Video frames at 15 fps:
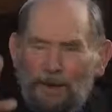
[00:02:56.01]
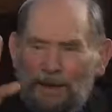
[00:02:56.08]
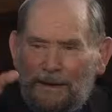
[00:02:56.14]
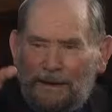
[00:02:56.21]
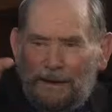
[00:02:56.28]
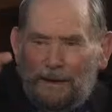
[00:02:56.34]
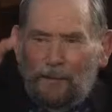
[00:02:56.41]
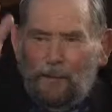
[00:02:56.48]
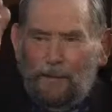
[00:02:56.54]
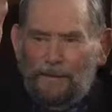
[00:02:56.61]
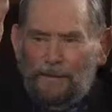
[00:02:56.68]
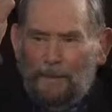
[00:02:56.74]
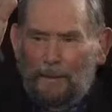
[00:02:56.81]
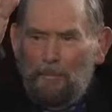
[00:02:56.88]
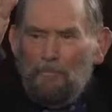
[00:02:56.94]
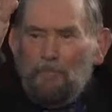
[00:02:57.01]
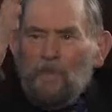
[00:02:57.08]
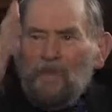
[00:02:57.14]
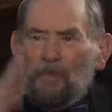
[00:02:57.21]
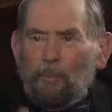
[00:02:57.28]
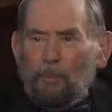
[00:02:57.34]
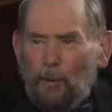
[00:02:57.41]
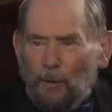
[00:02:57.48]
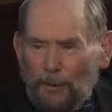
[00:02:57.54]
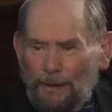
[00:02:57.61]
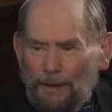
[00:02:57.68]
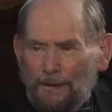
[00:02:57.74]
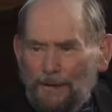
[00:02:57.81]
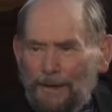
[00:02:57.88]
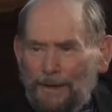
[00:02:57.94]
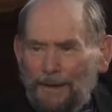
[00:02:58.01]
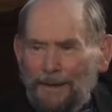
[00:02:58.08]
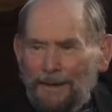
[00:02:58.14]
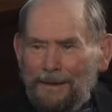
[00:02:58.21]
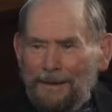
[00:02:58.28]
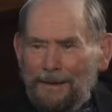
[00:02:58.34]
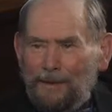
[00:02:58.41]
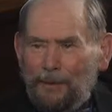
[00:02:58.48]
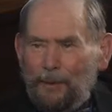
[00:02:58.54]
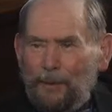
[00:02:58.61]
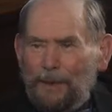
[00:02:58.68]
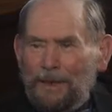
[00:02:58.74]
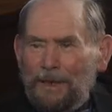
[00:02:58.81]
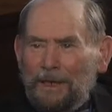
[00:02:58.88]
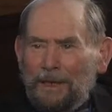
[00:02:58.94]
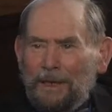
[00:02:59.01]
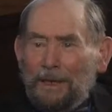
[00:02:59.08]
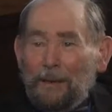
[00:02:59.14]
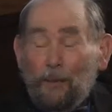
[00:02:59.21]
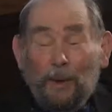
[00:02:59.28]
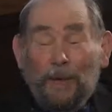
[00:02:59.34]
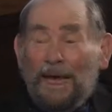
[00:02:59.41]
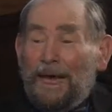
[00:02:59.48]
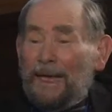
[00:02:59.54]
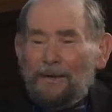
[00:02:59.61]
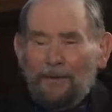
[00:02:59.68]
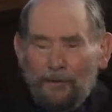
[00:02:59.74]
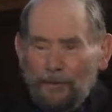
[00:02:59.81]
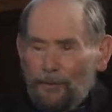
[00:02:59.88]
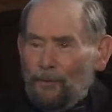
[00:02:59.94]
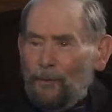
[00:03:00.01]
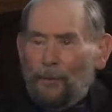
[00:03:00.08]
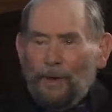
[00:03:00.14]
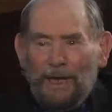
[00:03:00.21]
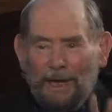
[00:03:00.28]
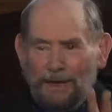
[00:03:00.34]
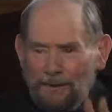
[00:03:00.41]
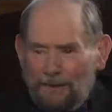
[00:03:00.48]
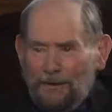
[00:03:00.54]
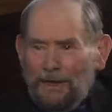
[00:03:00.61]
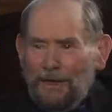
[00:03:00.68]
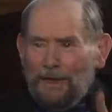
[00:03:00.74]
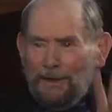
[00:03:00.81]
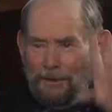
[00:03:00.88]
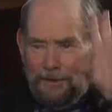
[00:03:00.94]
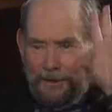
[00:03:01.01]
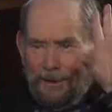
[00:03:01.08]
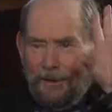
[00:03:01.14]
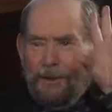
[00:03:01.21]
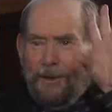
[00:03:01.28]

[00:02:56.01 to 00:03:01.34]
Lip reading: that there was a midpoint here that we had to get